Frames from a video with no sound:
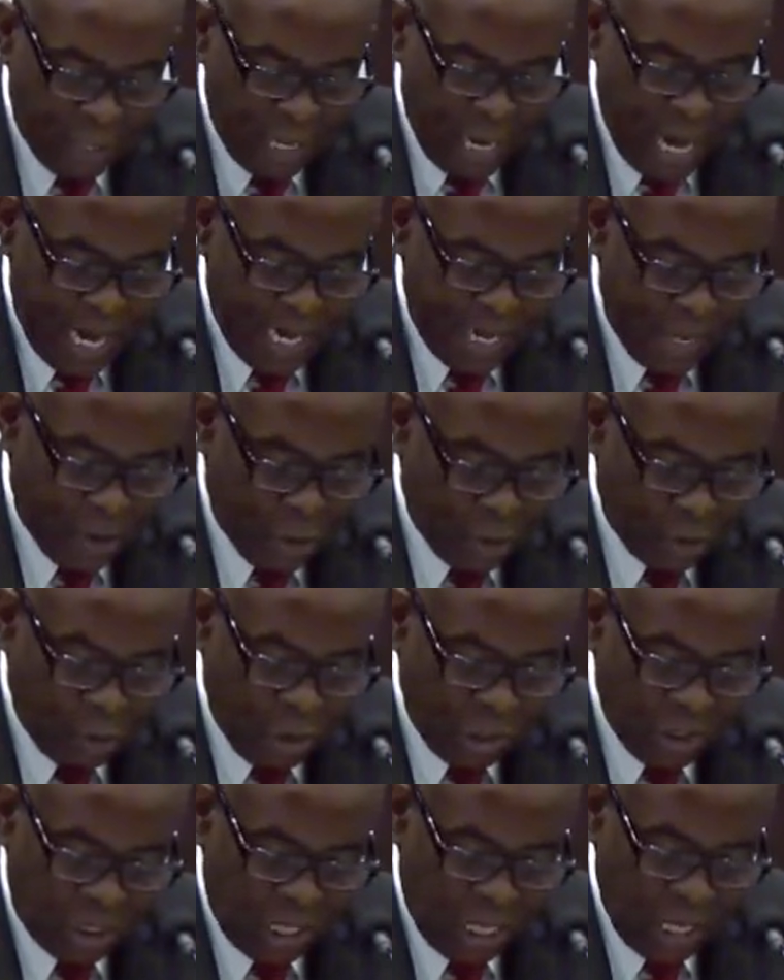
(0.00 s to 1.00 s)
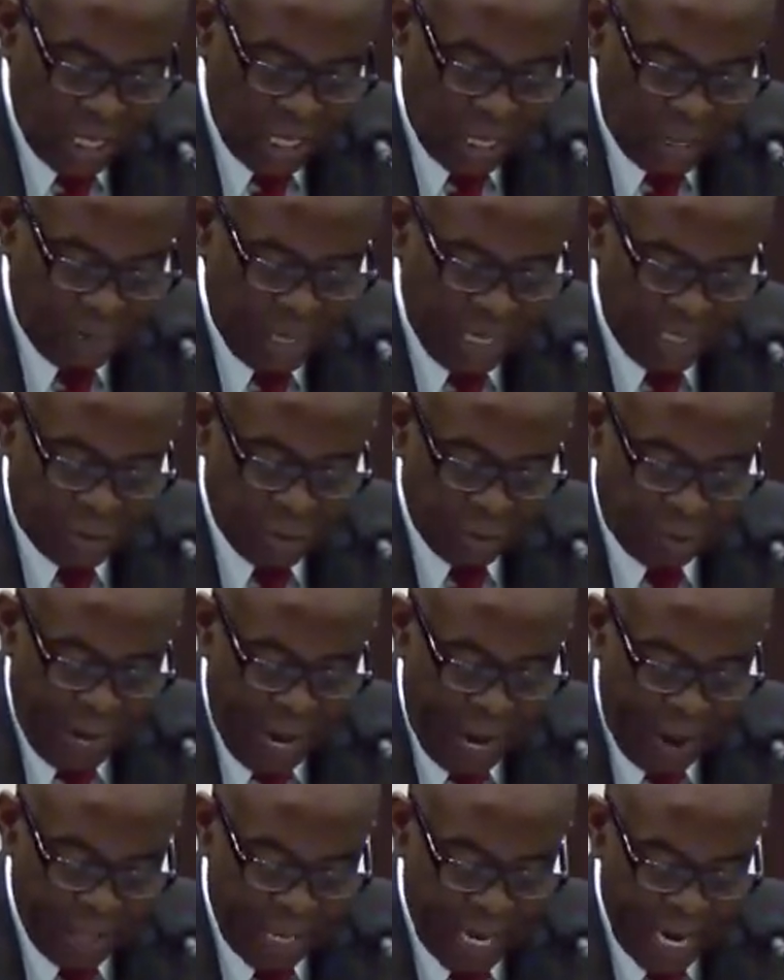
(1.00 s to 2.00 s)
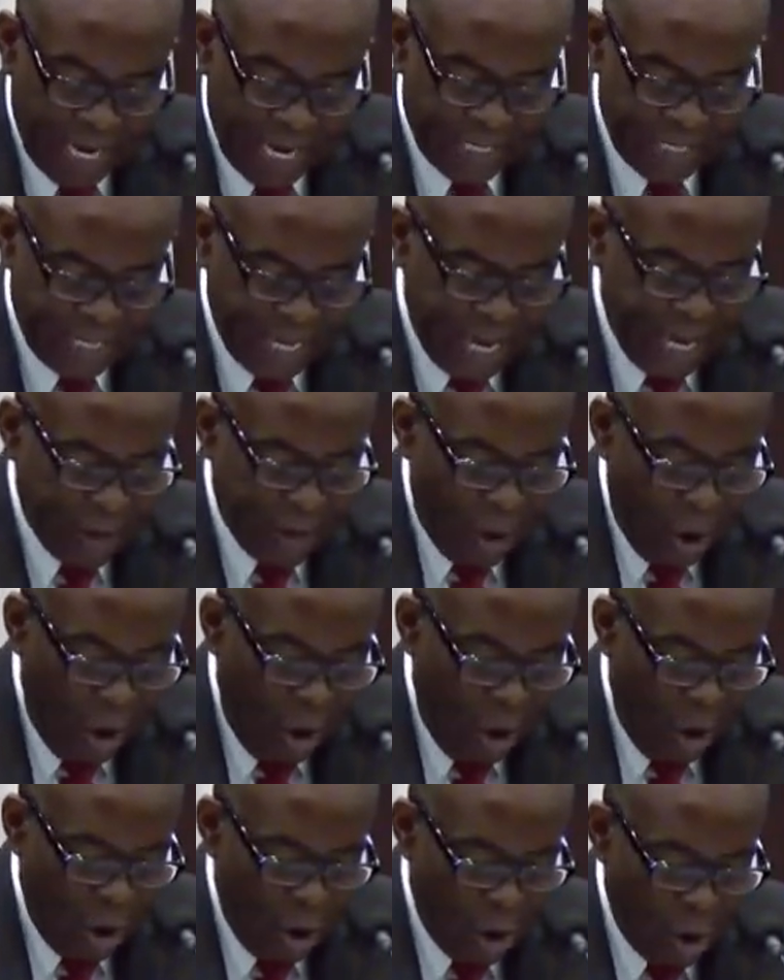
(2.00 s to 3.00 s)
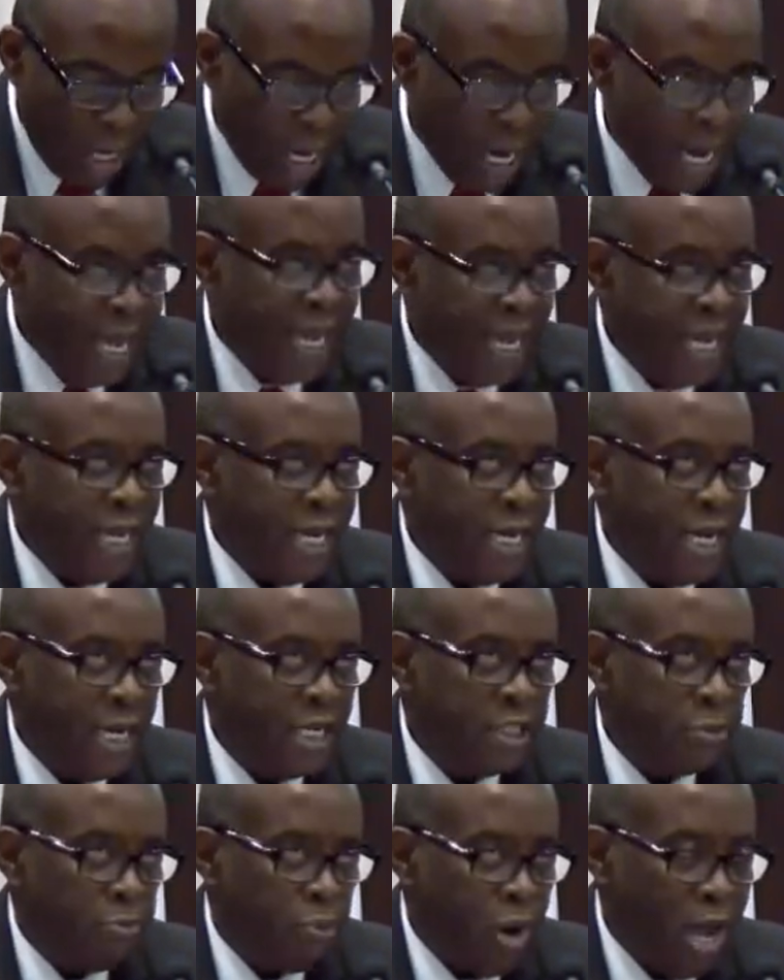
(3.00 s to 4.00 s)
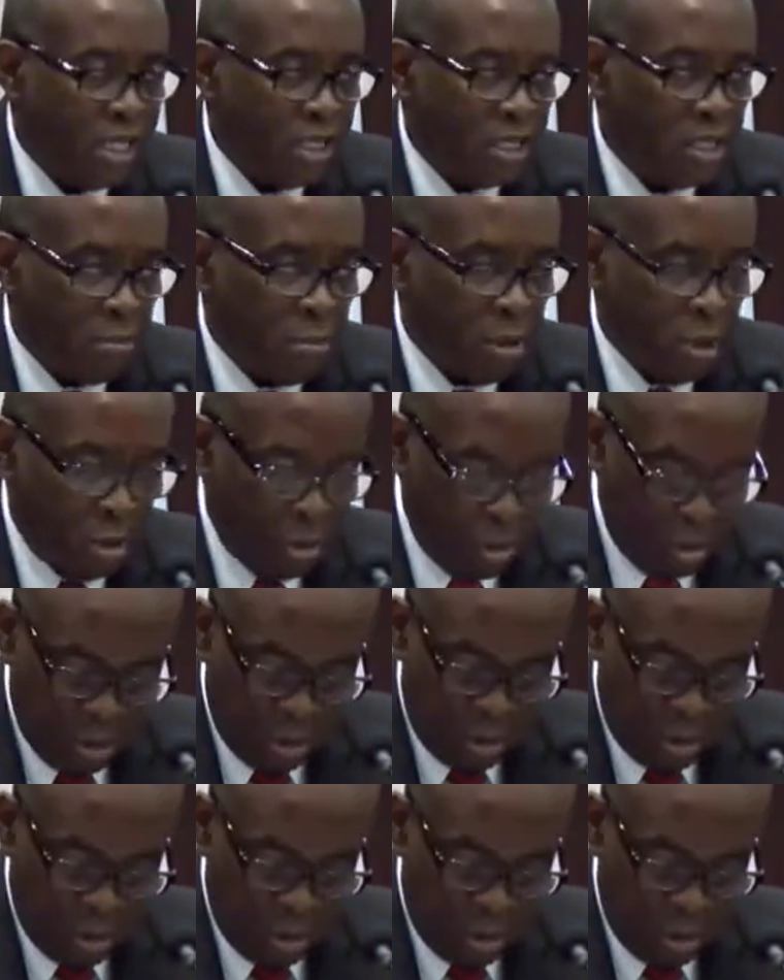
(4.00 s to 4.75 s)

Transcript: God knows, was caught up into paradise and heard inexpressible